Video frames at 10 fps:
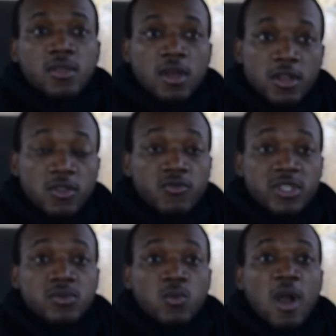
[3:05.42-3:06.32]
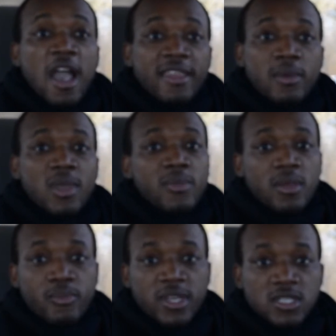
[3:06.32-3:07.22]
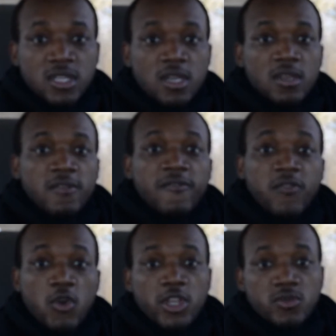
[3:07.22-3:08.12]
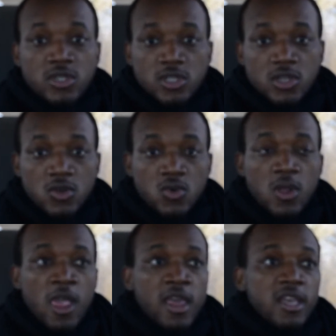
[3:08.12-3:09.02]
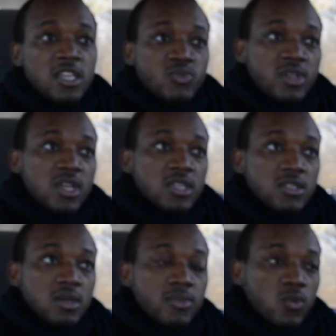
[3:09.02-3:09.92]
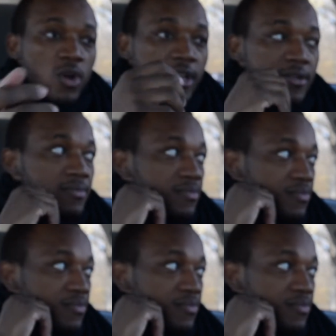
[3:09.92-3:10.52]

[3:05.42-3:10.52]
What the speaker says: Another reason why that may be the best thing for you to do is because, number one,